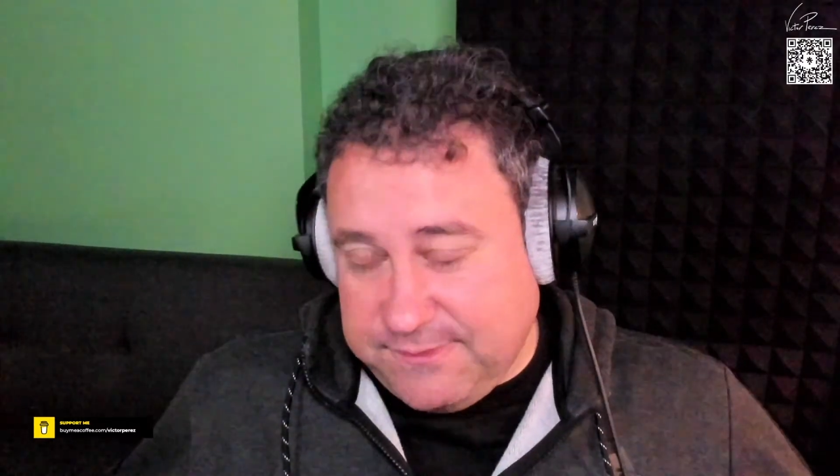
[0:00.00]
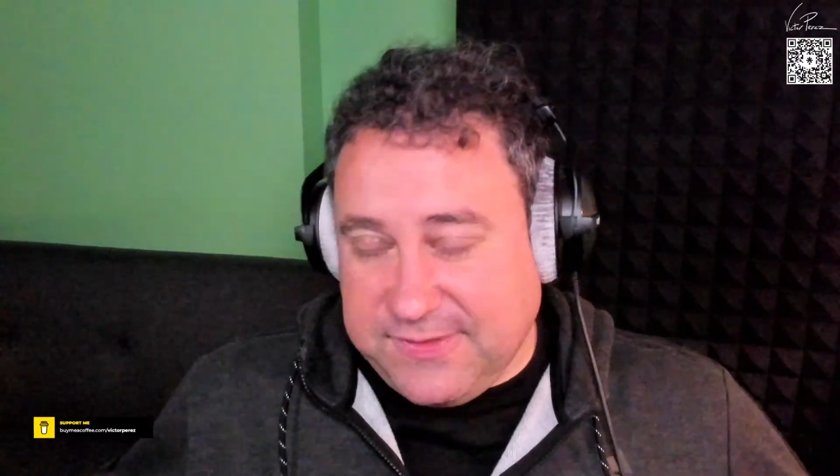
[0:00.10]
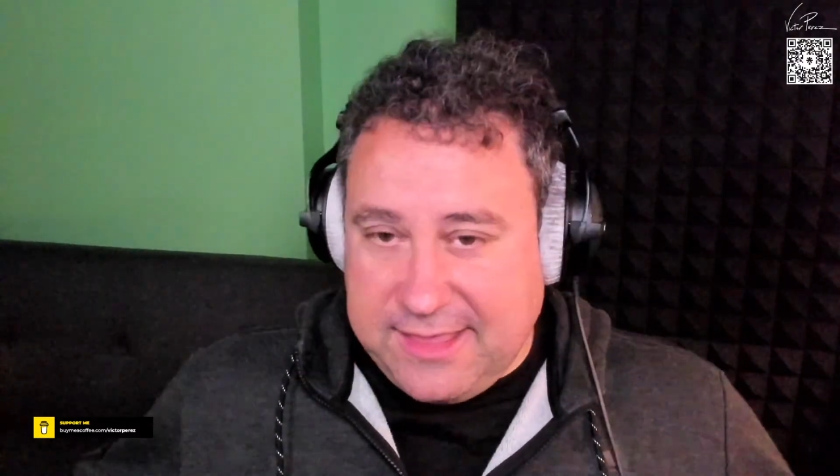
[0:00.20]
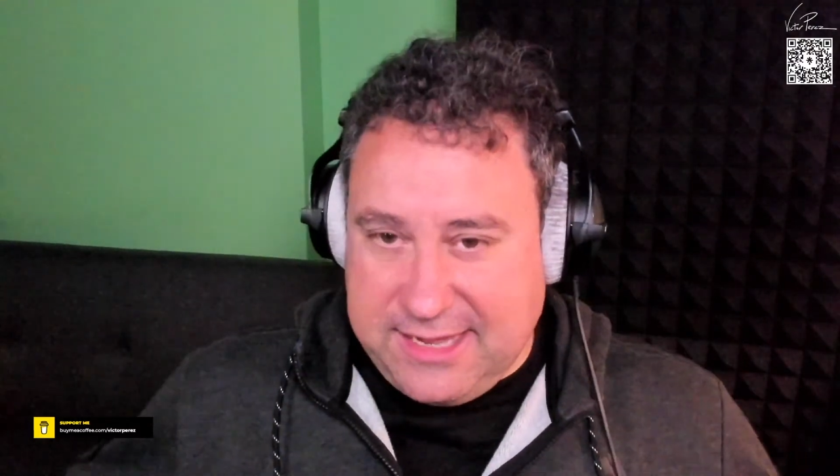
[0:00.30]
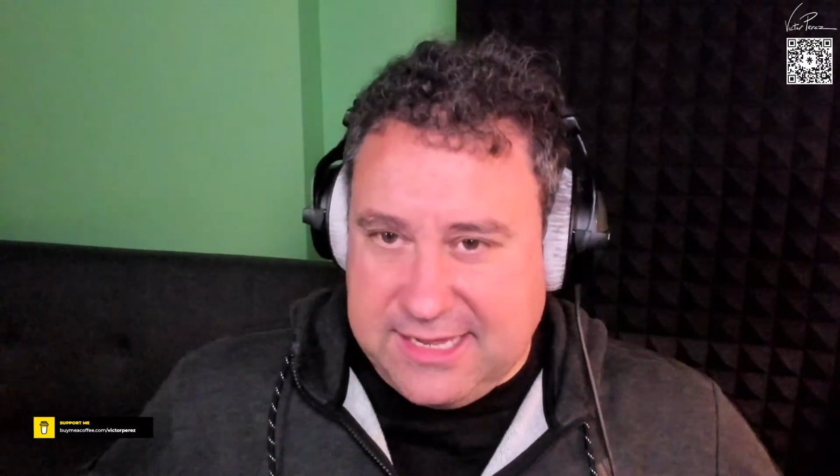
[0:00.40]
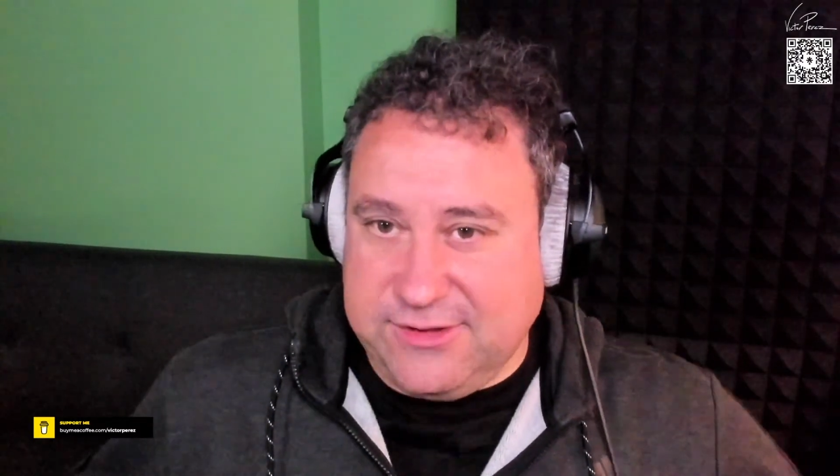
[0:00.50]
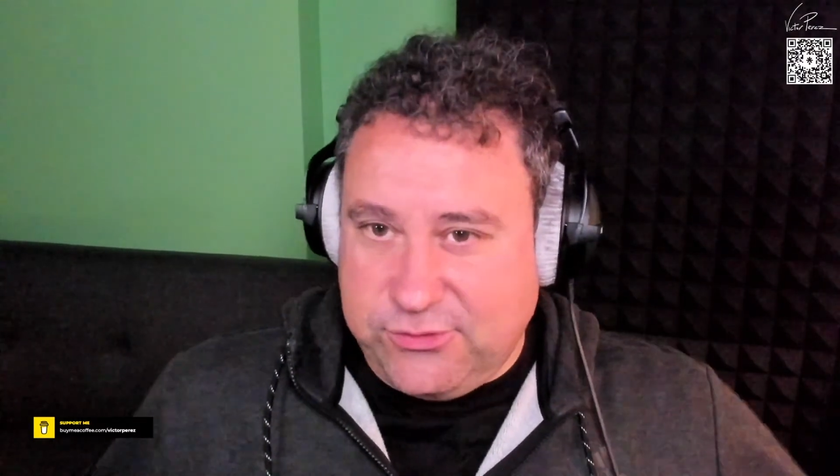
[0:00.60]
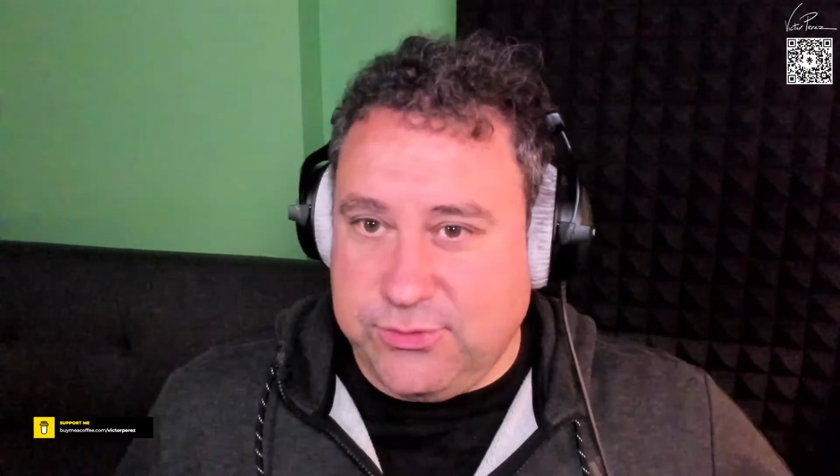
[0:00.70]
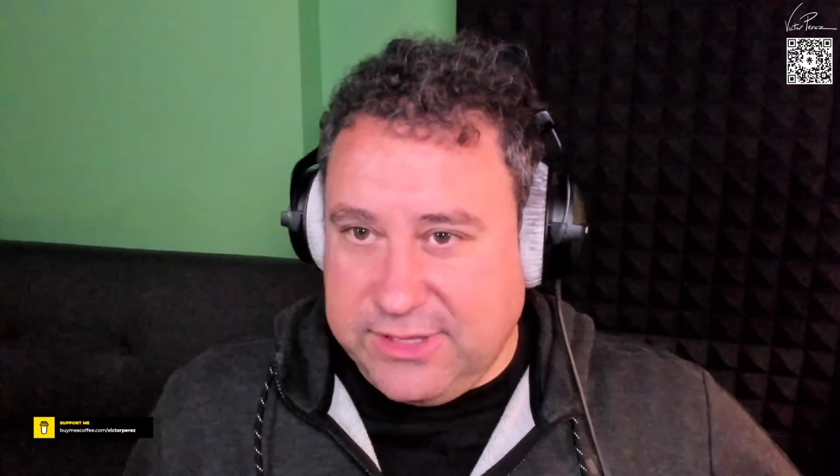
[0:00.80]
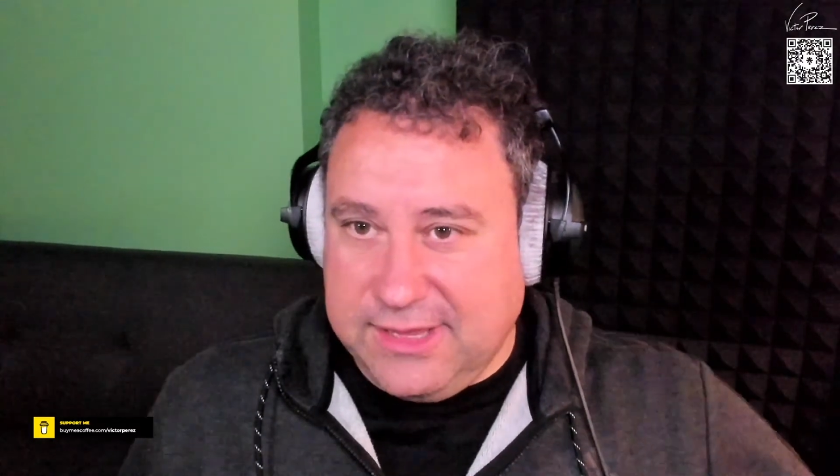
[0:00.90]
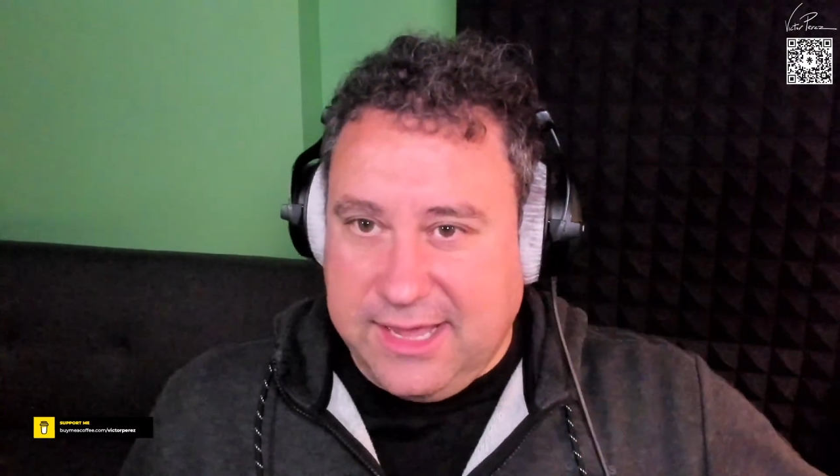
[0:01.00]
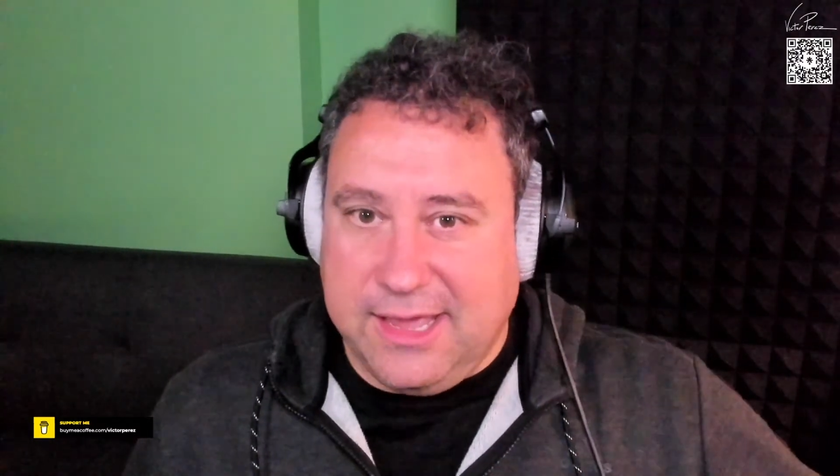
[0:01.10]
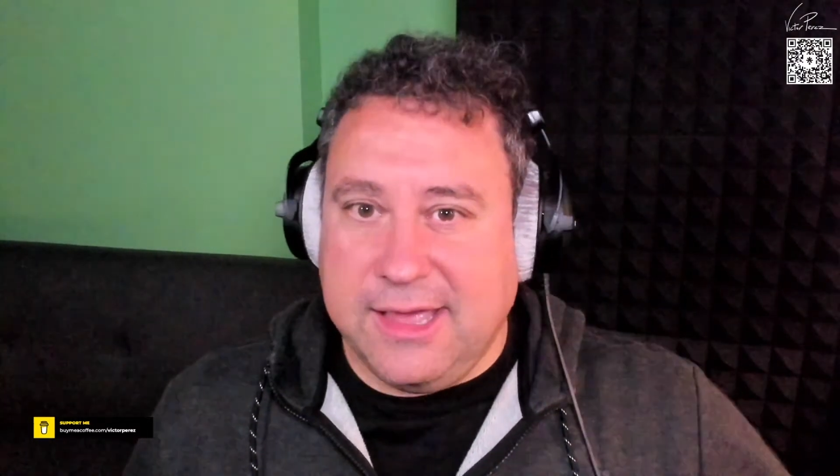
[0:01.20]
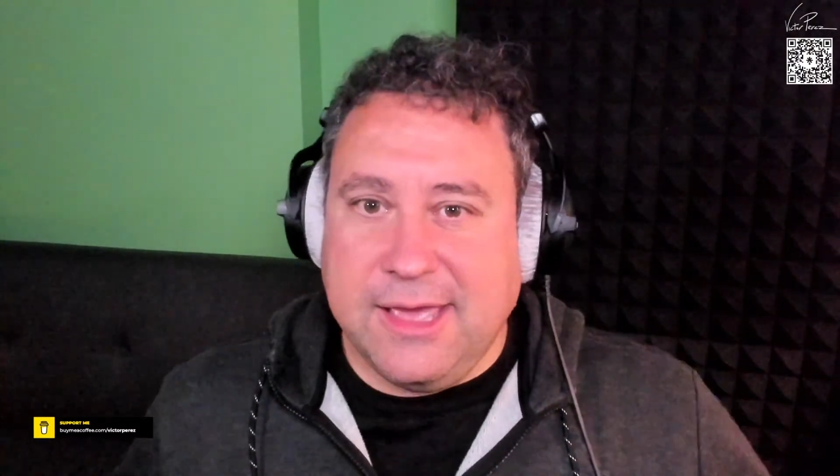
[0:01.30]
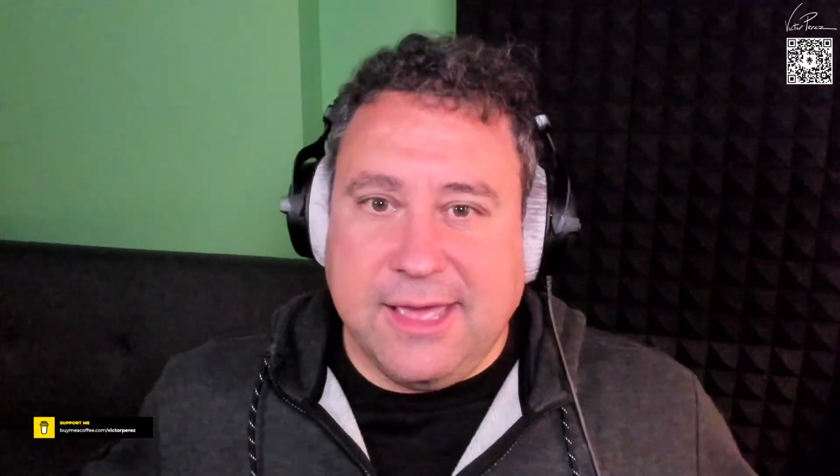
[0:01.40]
that he's
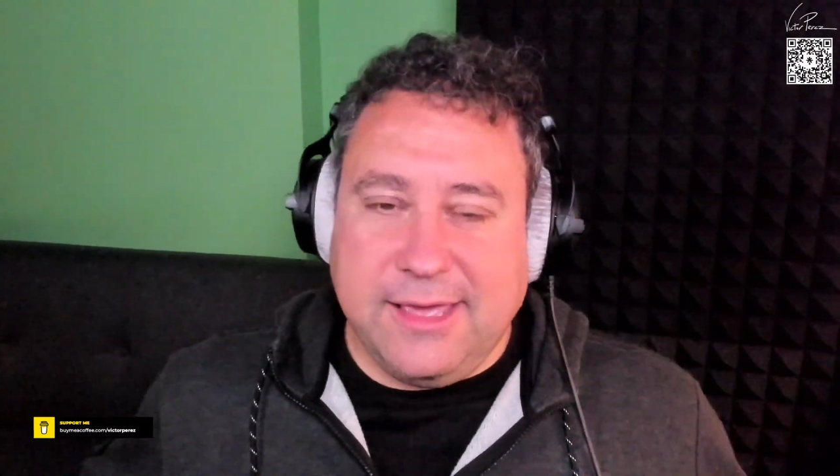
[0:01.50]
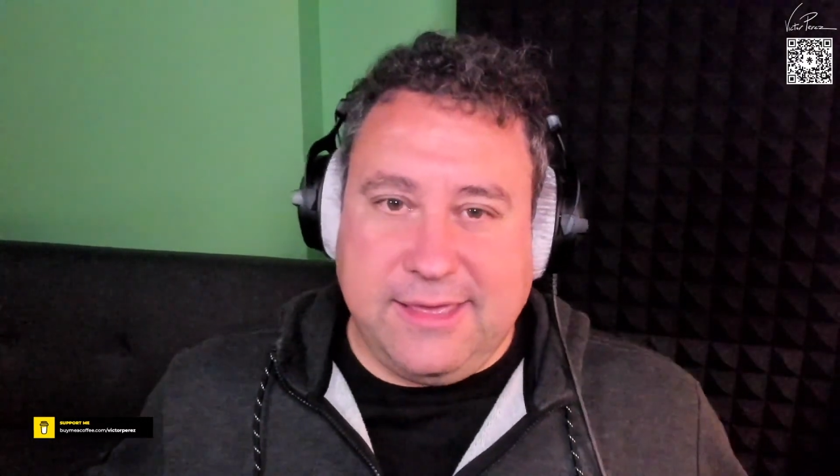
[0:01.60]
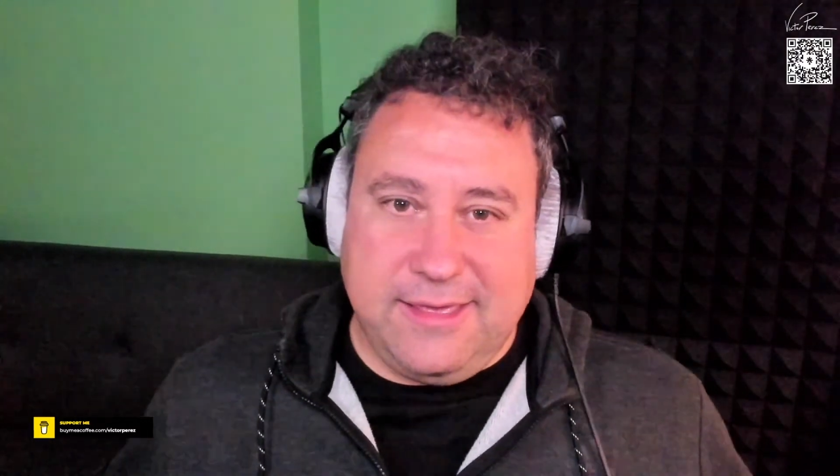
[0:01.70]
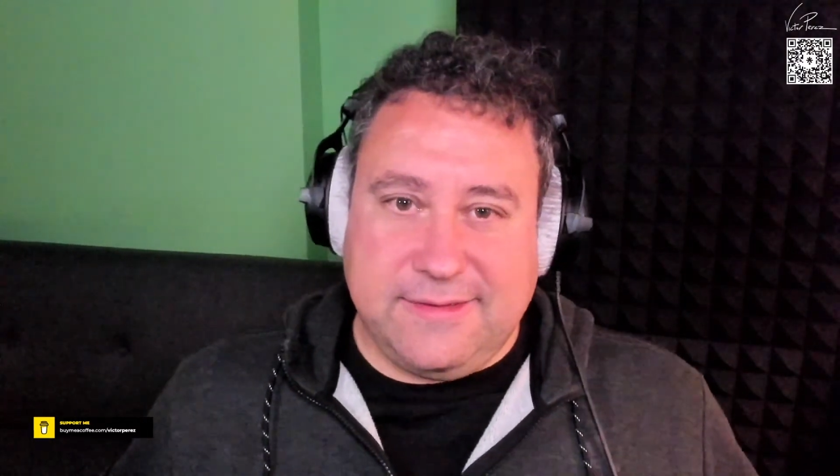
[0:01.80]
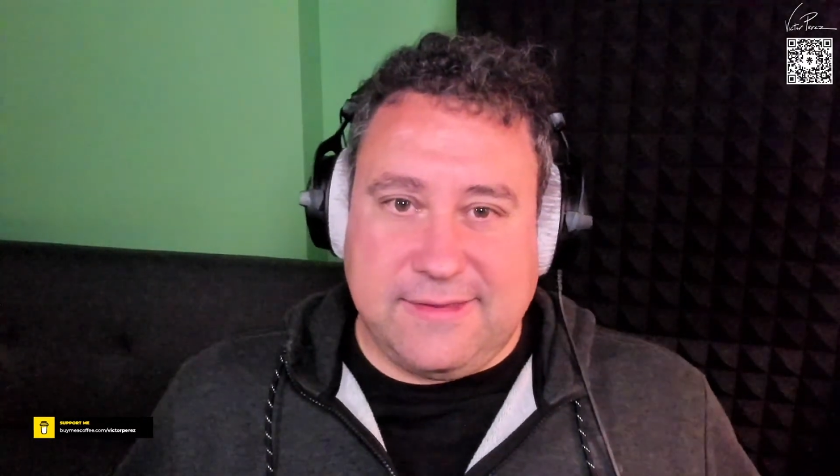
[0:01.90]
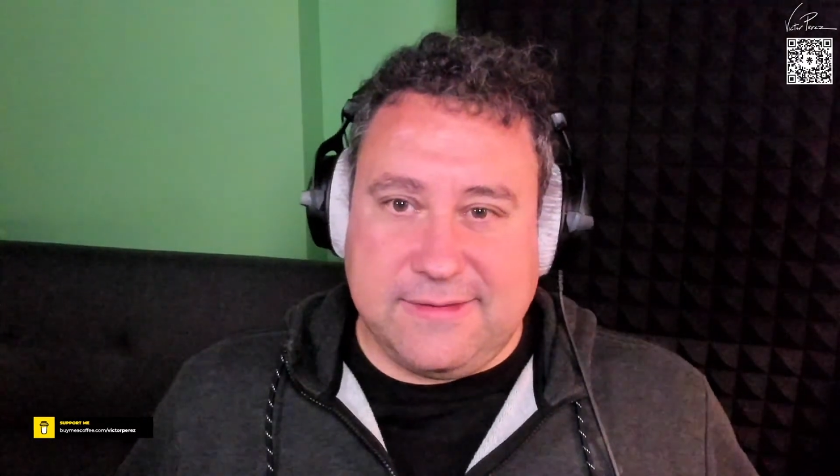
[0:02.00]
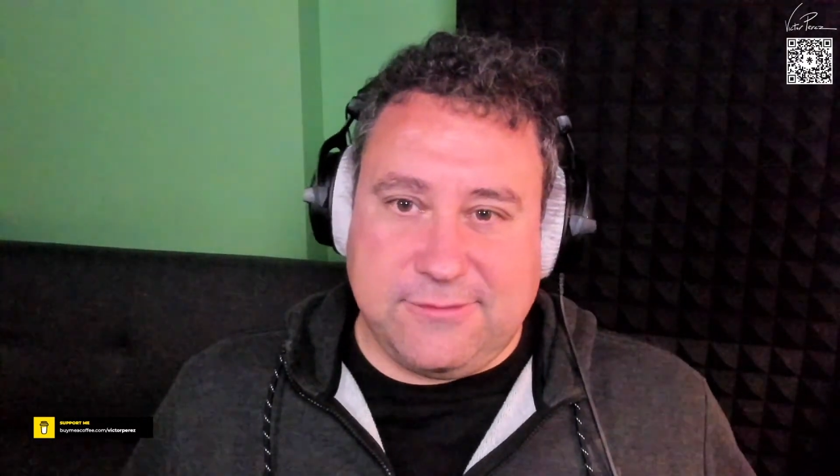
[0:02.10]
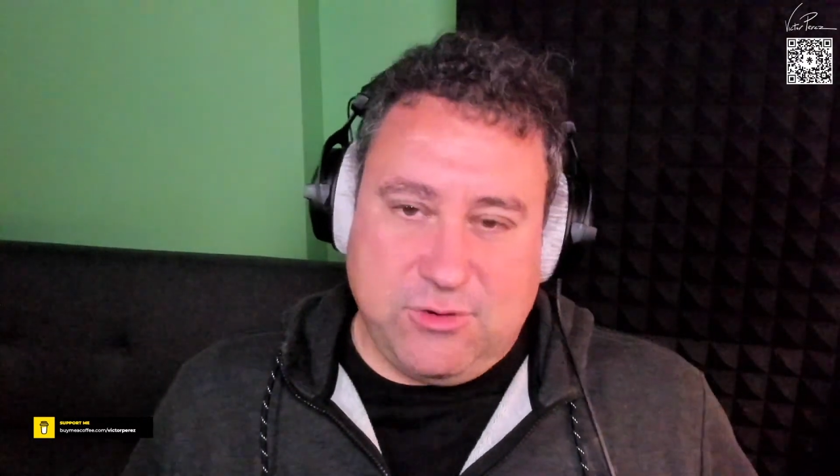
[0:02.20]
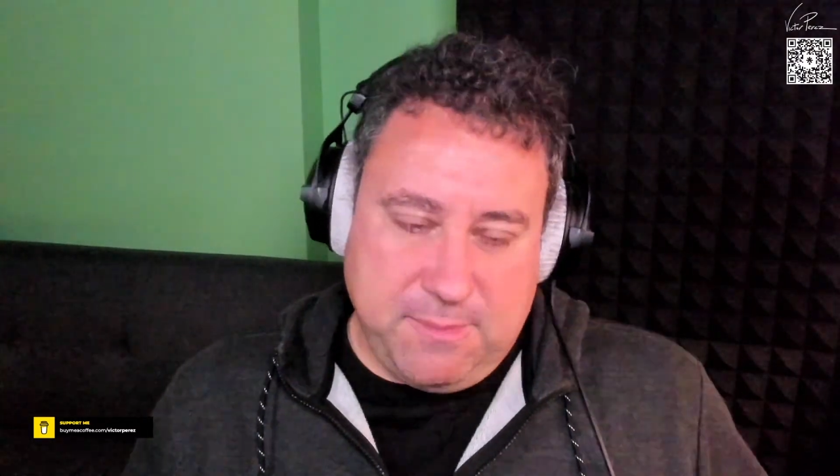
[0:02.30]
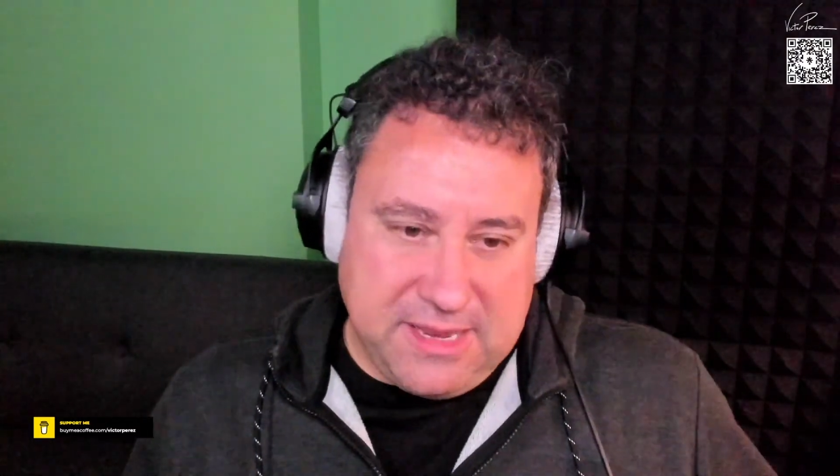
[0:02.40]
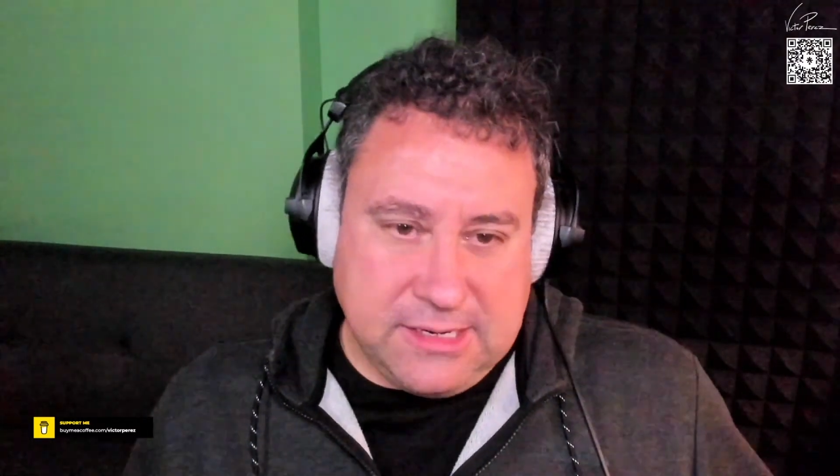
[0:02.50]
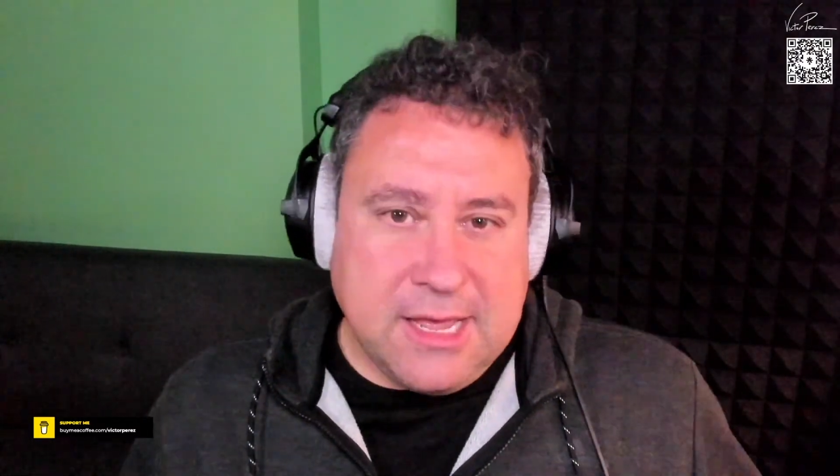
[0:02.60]
streaming.